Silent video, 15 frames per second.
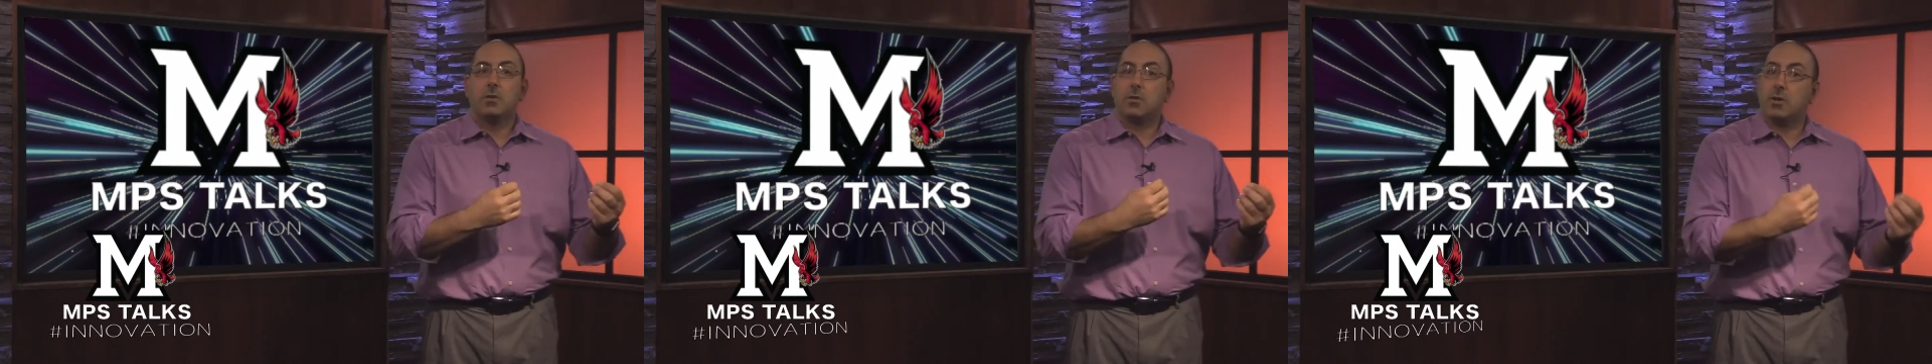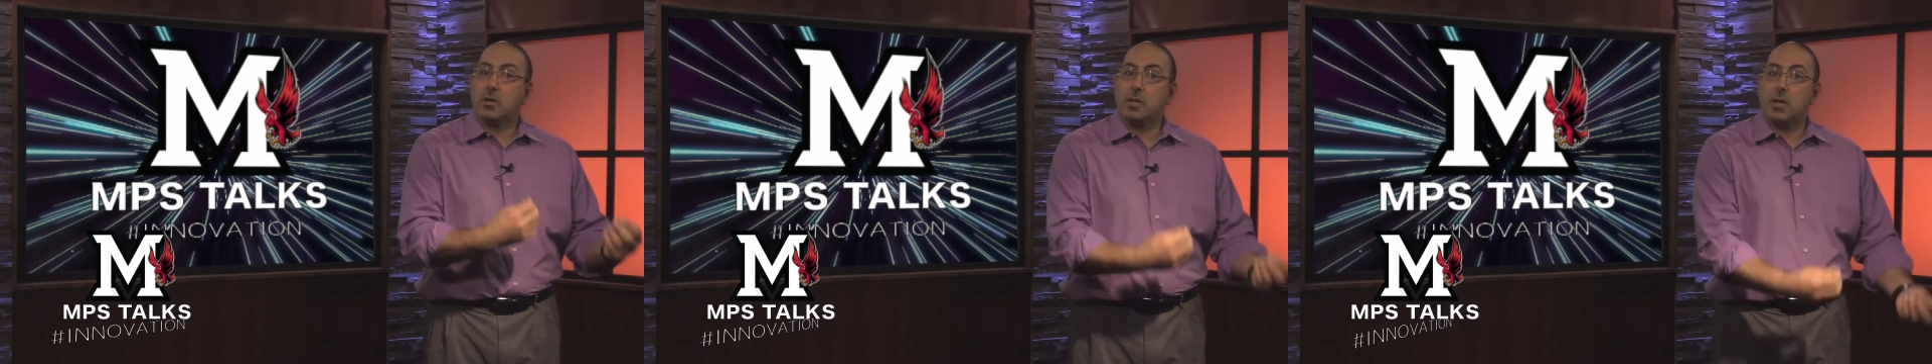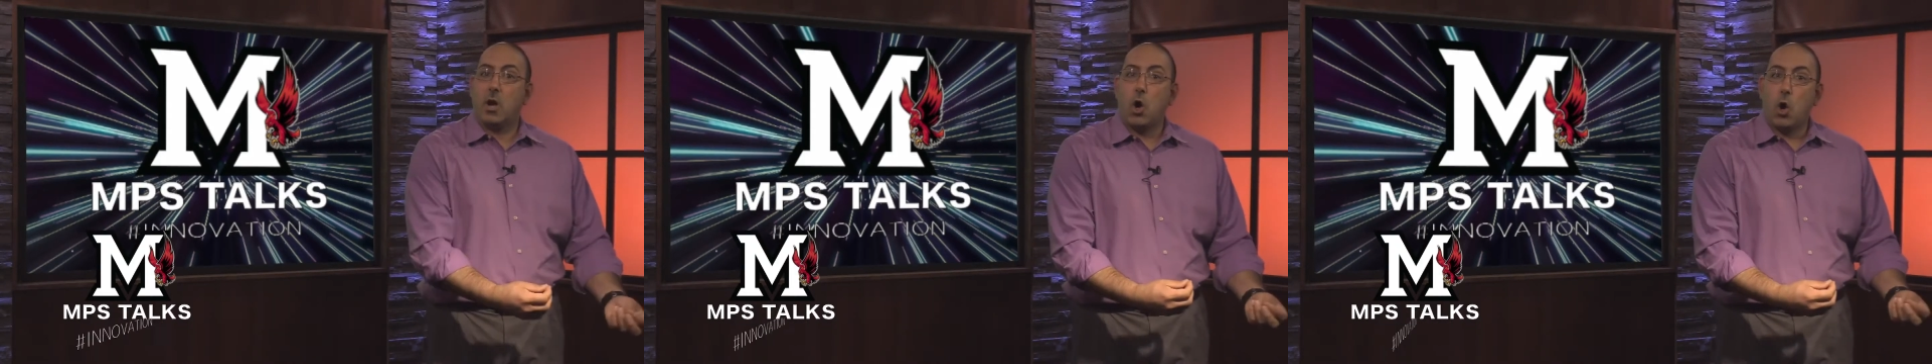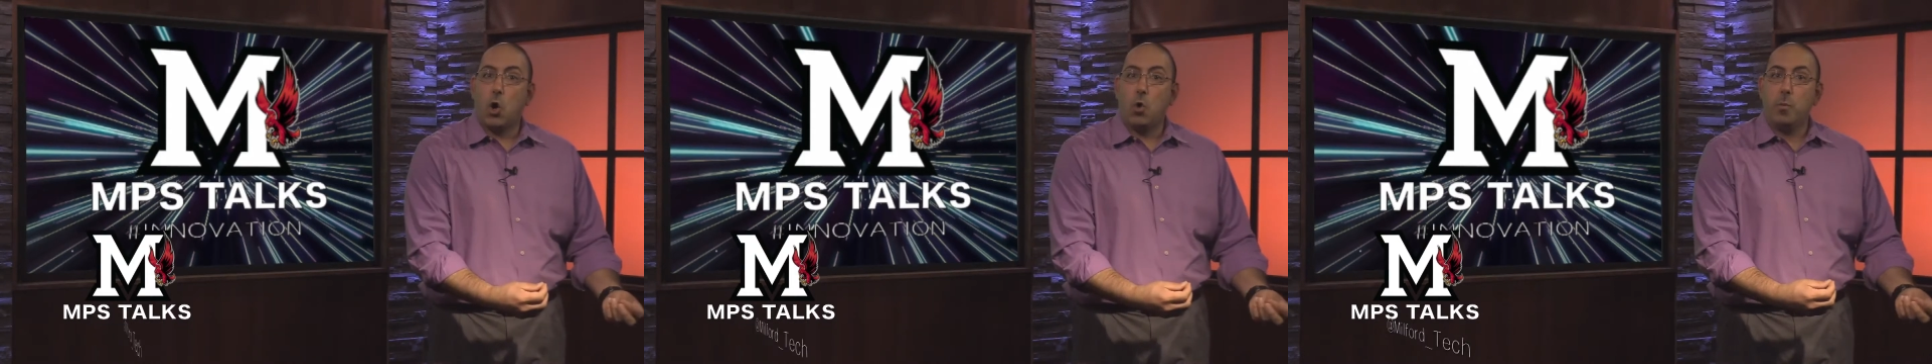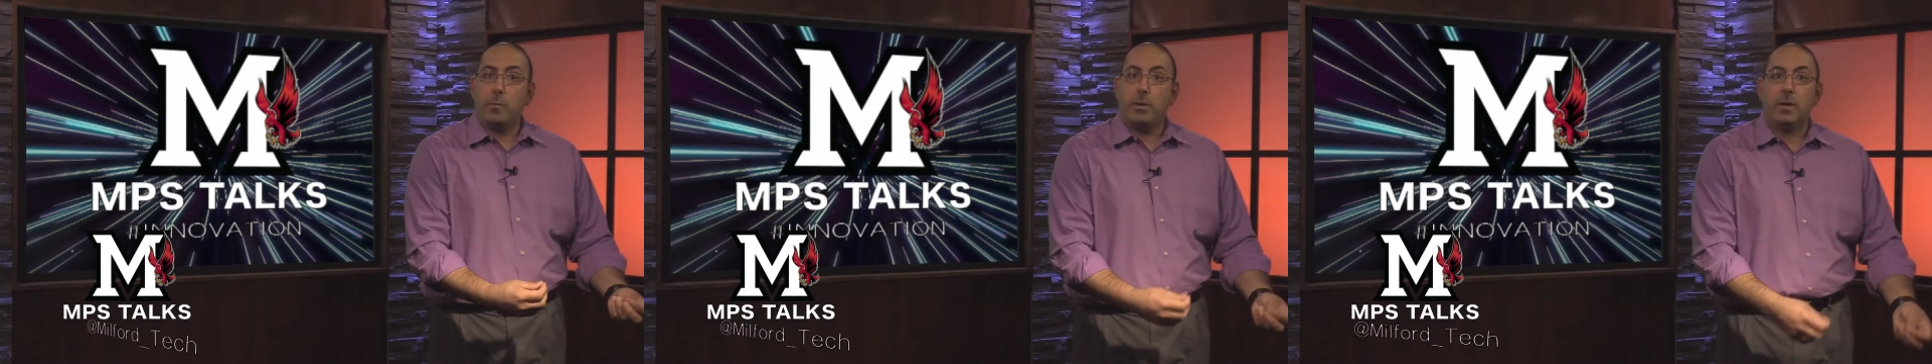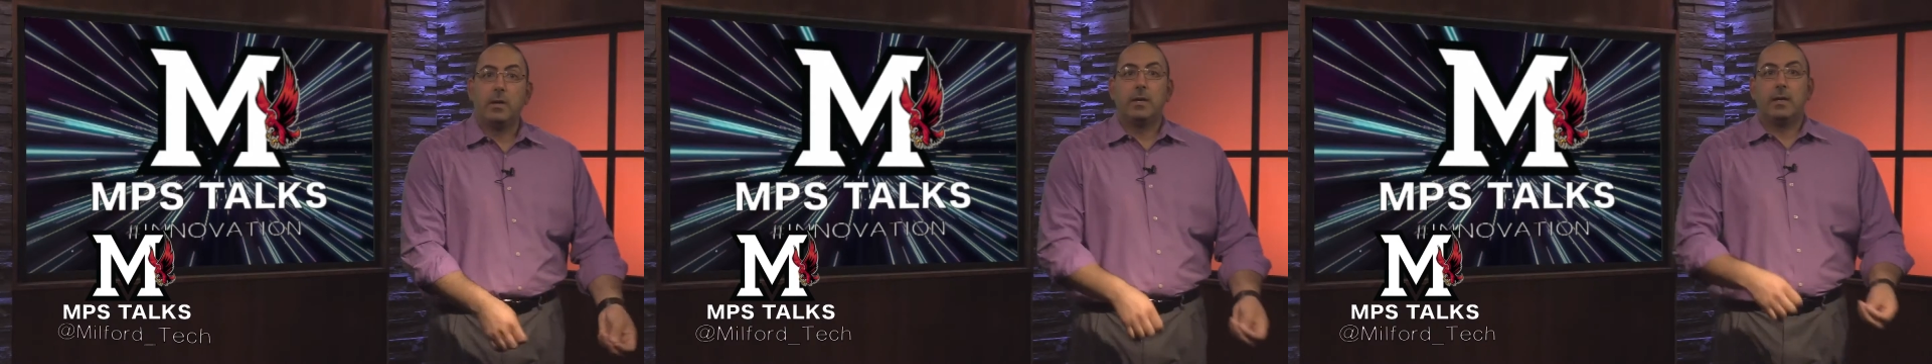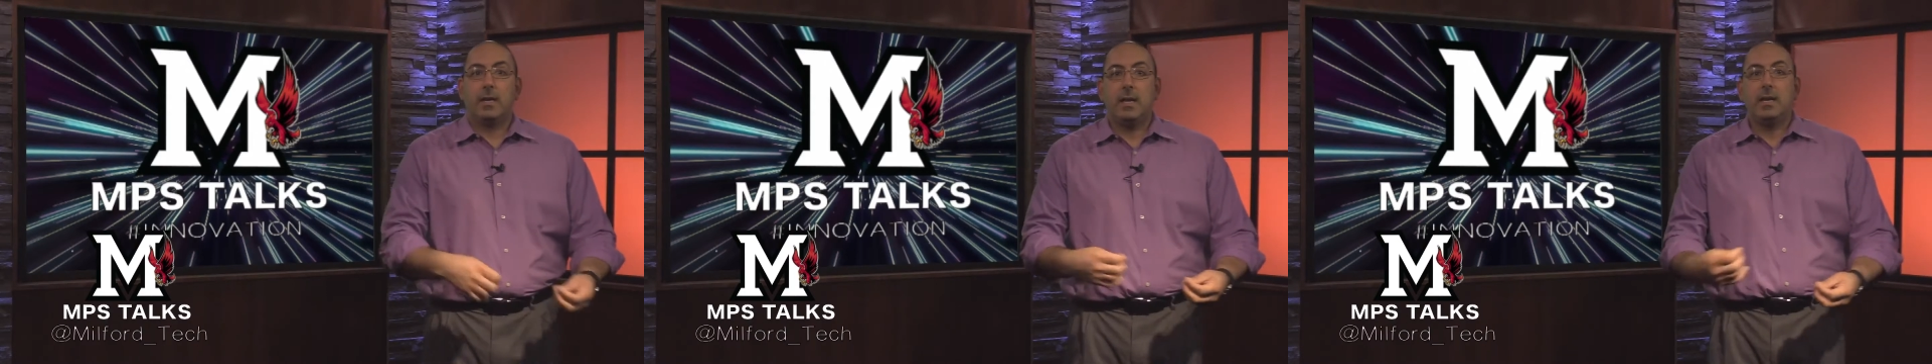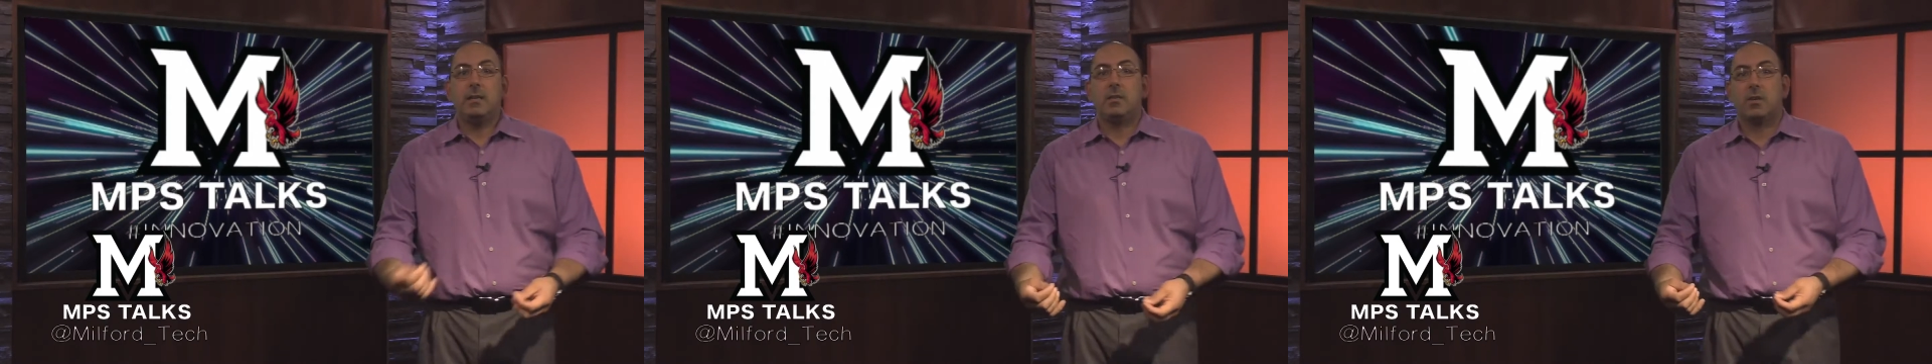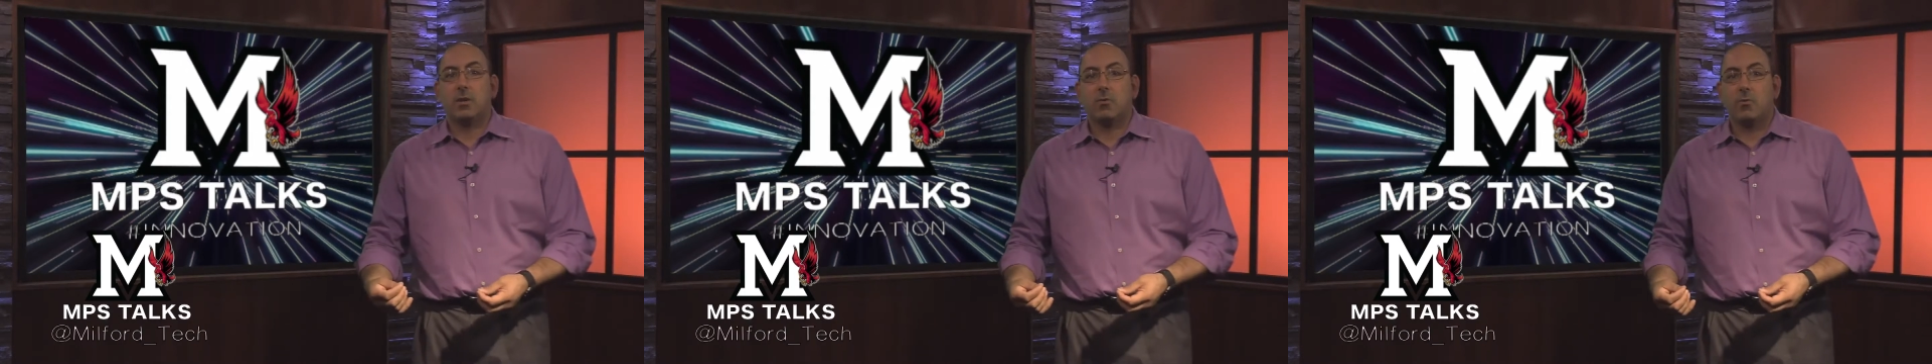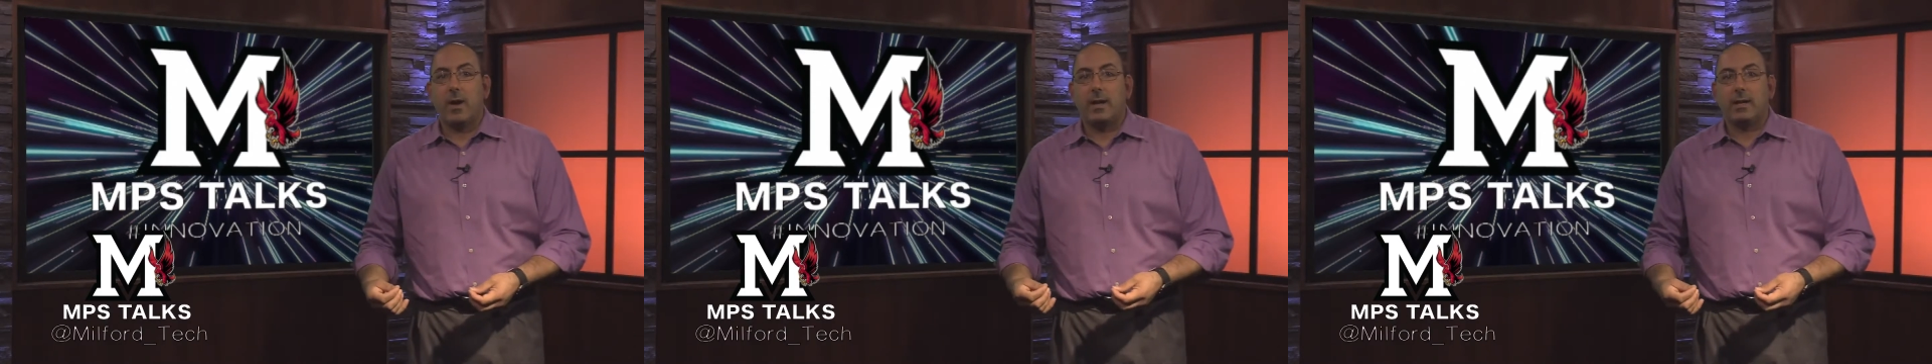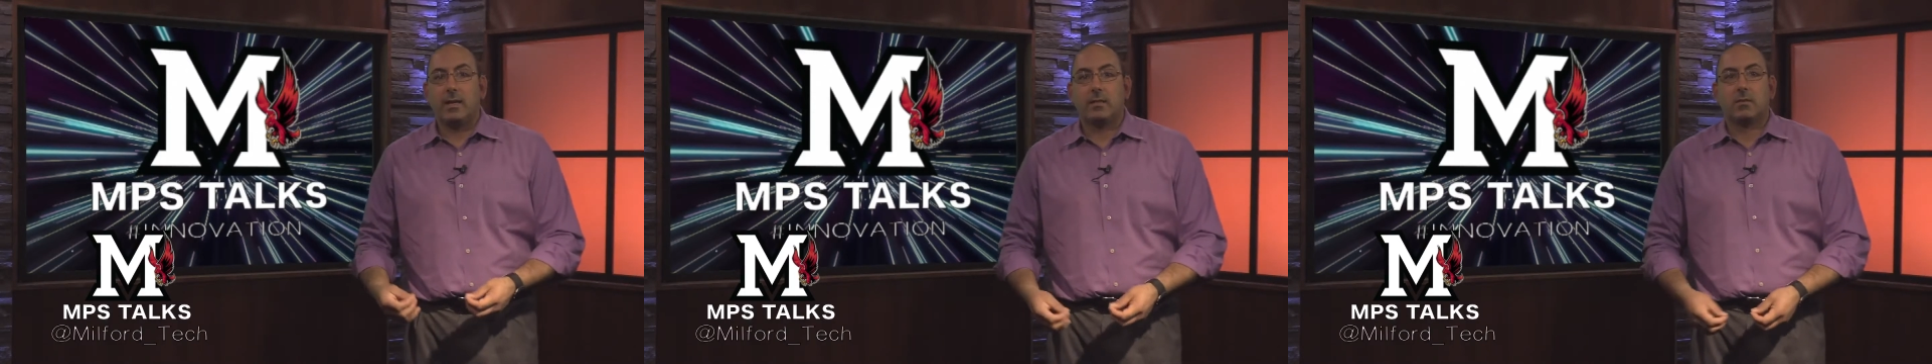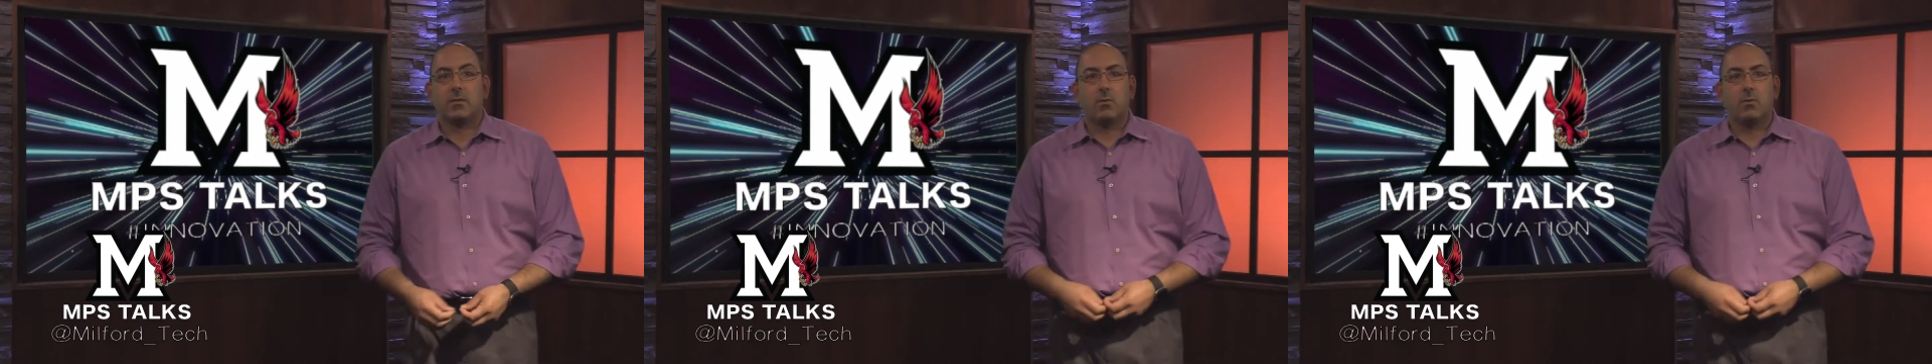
turning hope into greatness.